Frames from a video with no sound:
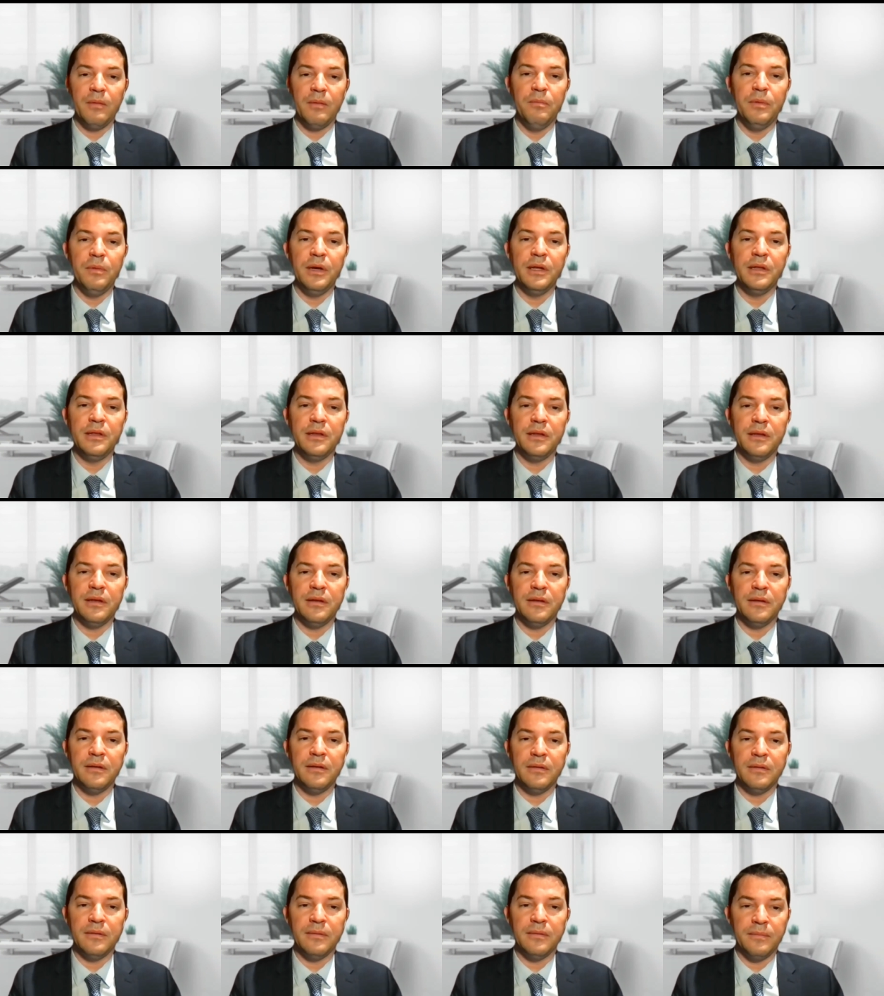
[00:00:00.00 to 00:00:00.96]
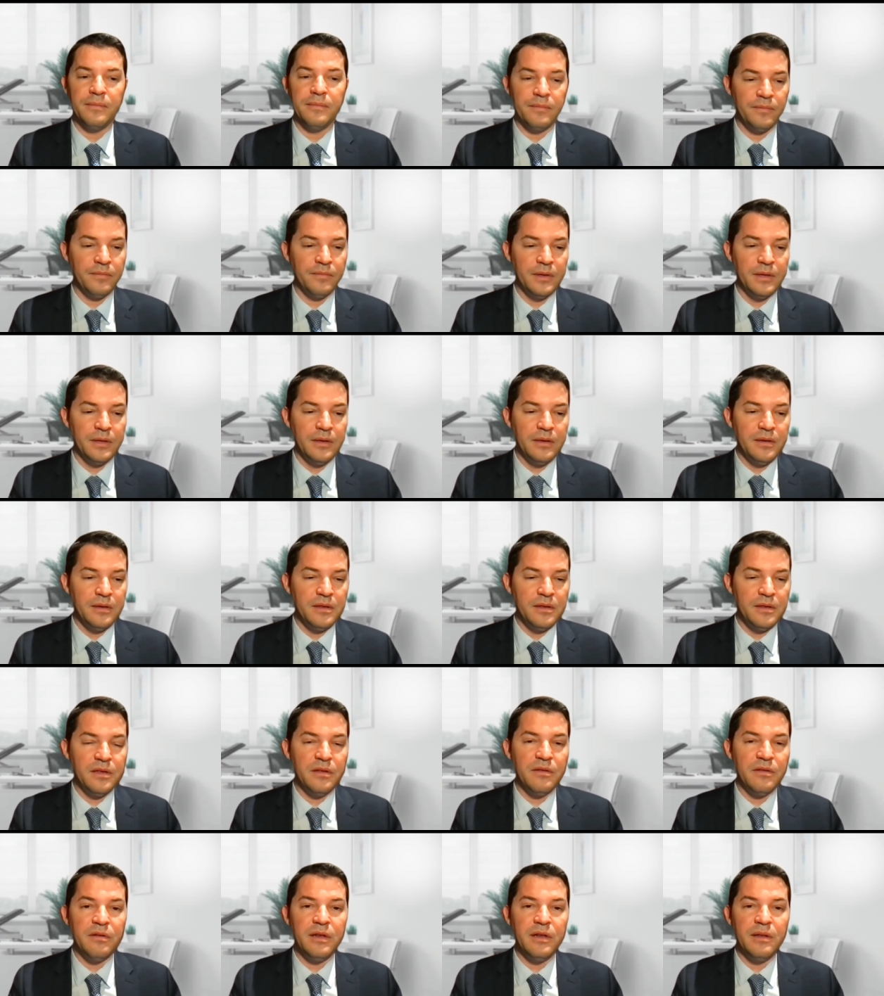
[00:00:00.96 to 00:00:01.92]
but um,
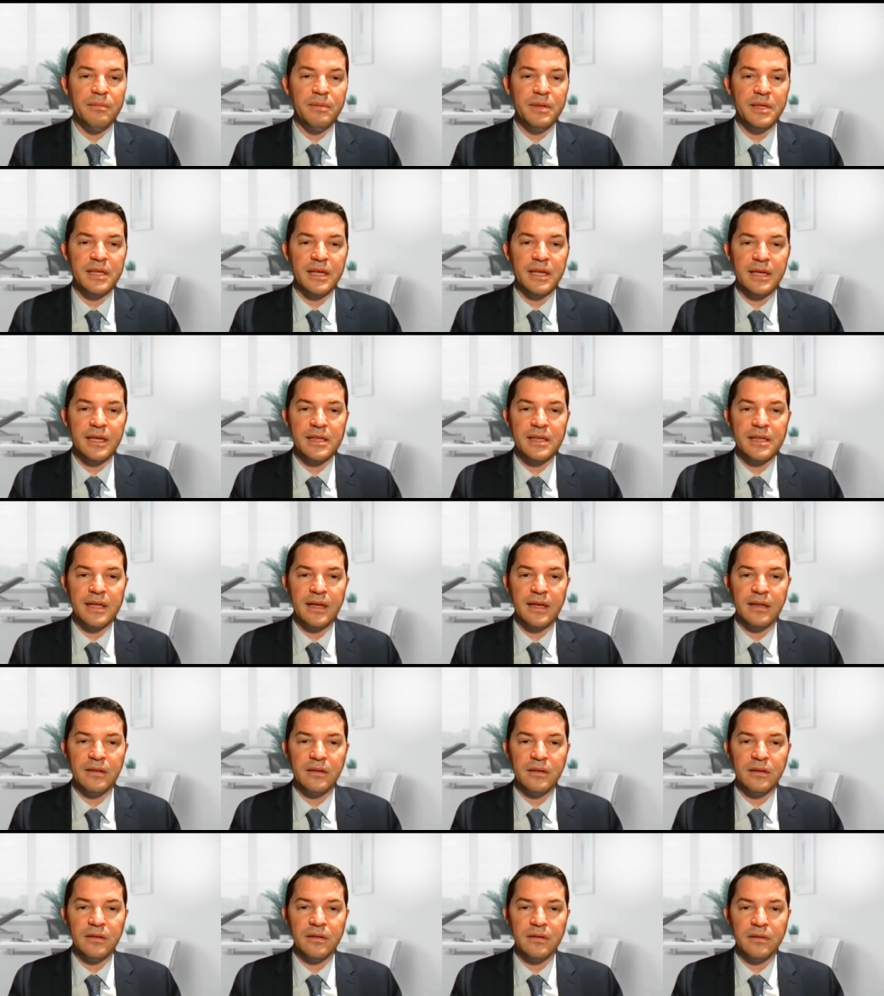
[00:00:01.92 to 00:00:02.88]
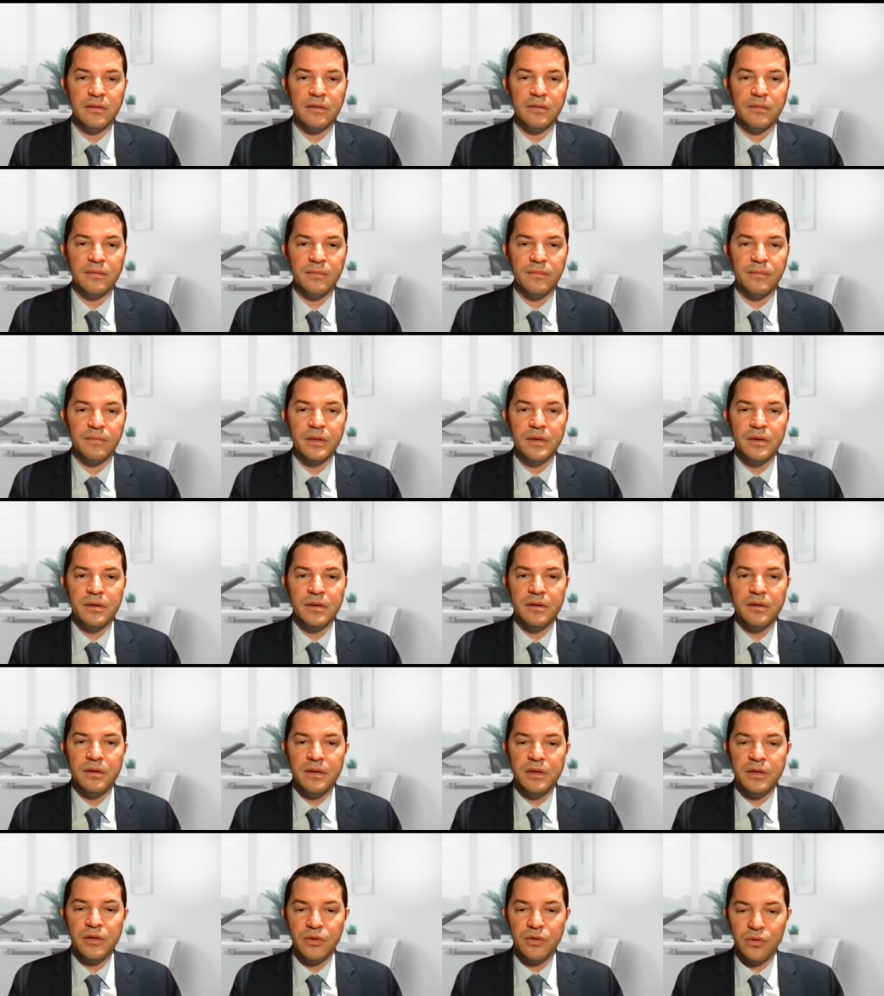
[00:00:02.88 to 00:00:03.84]
generally besides that uh,
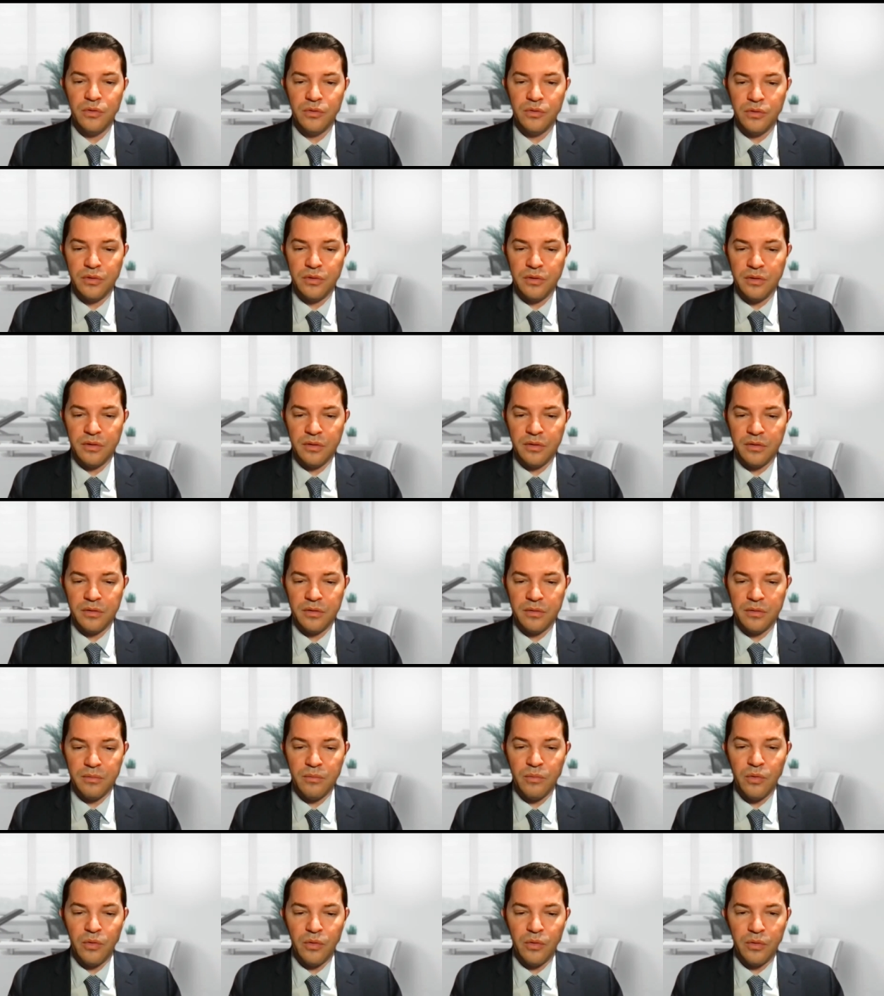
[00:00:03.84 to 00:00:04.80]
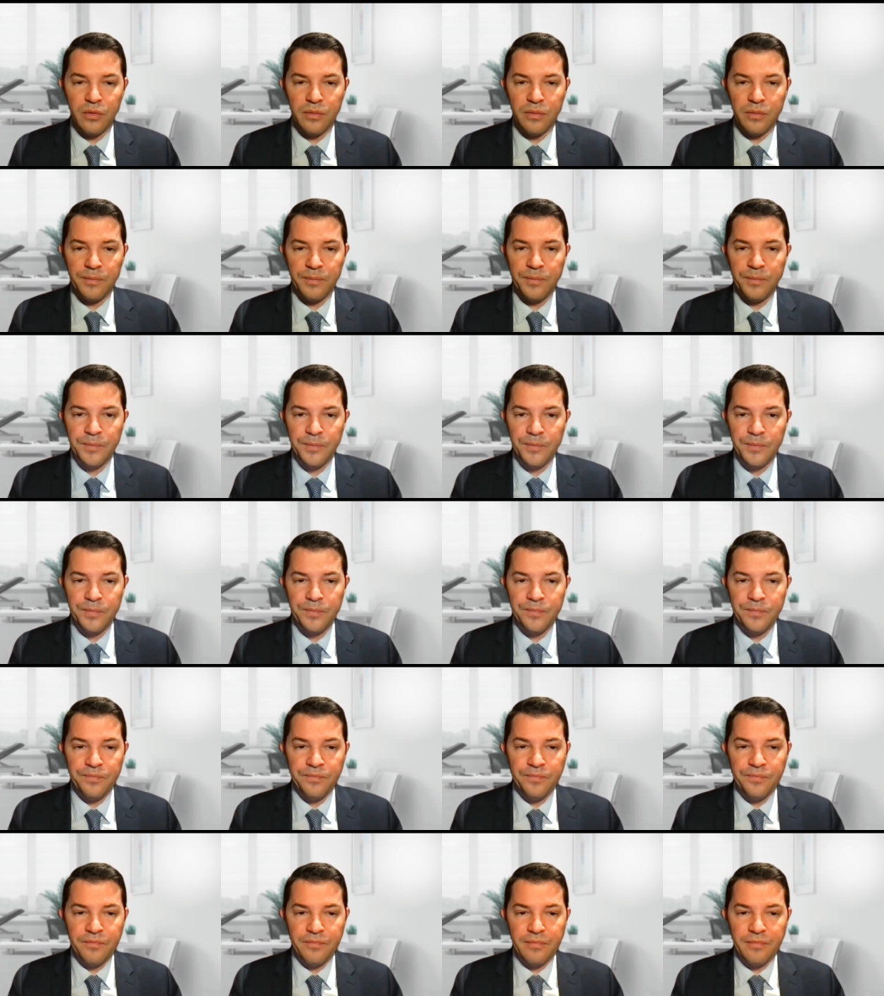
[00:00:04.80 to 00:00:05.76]
it's not uh, more
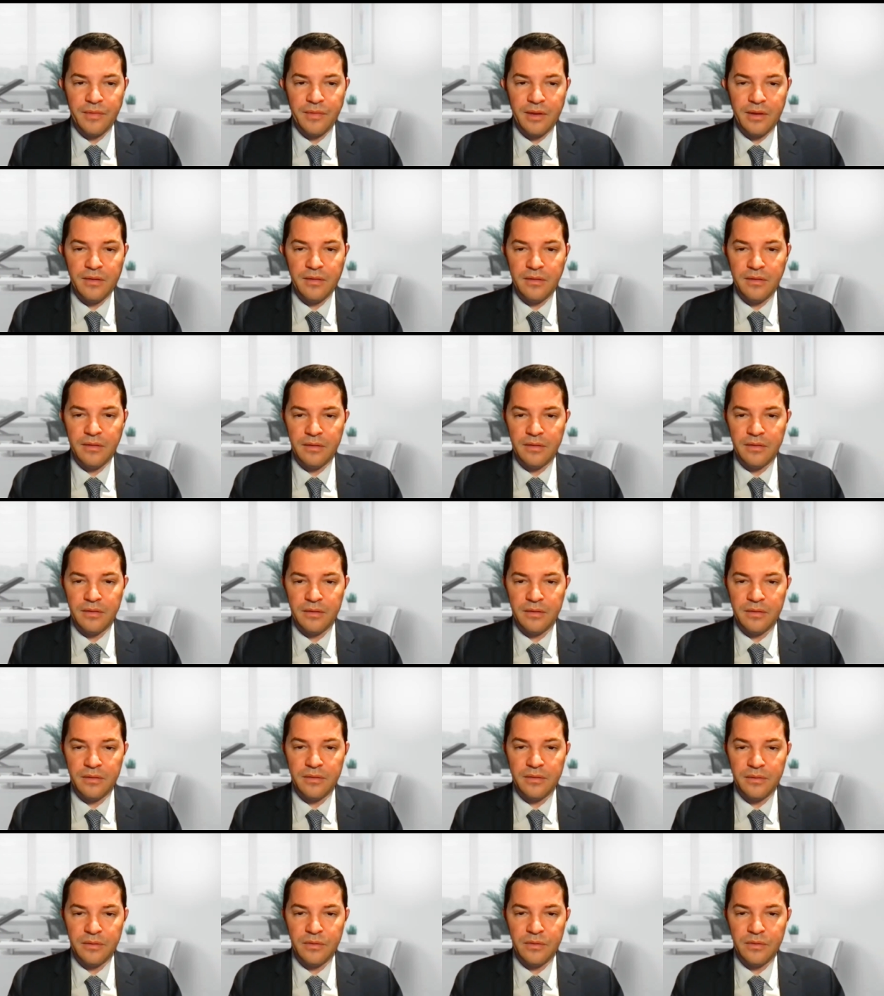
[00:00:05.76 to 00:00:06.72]
uh,